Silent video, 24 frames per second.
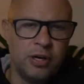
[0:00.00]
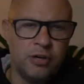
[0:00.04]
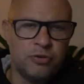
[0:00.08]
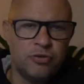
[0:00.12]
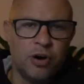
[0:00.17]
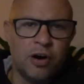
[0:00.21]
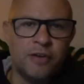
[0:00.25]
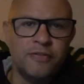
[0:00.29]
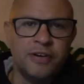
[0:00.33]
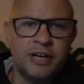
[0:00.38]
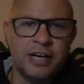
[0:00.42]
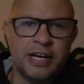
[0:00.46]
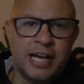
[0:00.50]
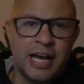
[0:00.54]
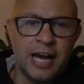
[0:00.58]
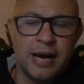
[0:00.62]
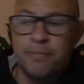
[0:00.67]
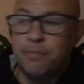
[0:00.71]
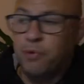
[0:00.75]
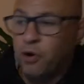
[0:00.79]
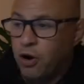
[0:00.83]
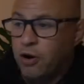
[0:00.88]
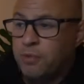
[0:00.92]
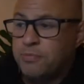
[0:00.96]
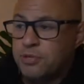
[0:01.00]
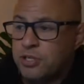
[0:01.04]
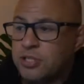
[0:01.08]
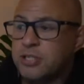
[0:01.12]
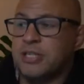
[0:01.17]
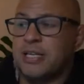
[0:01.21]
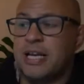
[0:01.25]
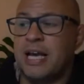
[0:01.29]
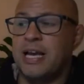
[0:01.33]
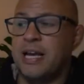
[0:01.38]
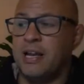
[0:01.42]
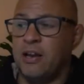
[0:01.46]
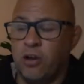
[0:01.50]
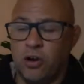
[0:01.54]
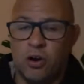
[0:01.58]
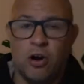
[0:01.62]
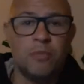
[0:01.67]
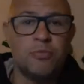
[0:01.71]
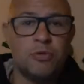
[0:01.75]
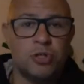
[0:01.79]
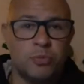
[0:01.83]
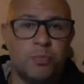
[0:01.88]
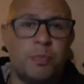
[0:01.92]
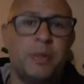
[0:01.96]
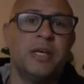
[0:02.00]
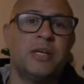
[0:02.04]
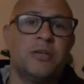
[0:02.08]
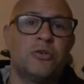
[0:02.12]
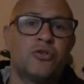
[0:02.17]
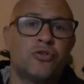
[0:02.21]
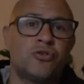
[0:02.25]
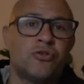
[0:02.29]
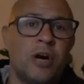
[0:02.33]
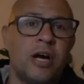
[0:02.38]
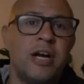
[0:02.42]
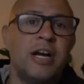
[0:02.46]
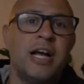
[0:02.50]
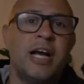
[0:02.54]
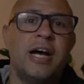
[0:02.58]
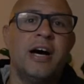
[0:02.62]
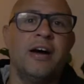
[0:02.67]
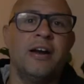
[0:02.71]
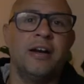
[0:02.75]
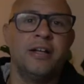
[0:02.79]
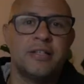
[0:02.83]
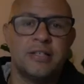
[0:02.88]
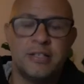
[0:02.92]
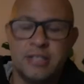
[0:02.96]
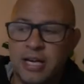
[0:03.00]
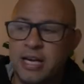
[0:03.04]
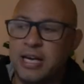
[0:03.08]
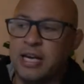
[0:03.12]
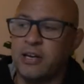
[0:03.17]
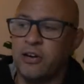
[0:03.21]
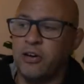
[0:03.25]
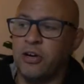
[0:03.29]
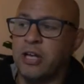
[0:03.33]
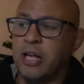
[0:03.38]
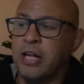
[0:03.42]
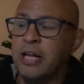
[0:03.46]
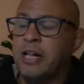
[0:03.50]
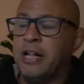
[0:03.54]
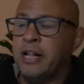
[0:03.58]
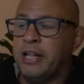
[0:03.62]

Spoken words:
driving a cab. I'm just saying, like, I'm just being straight out and saying, like,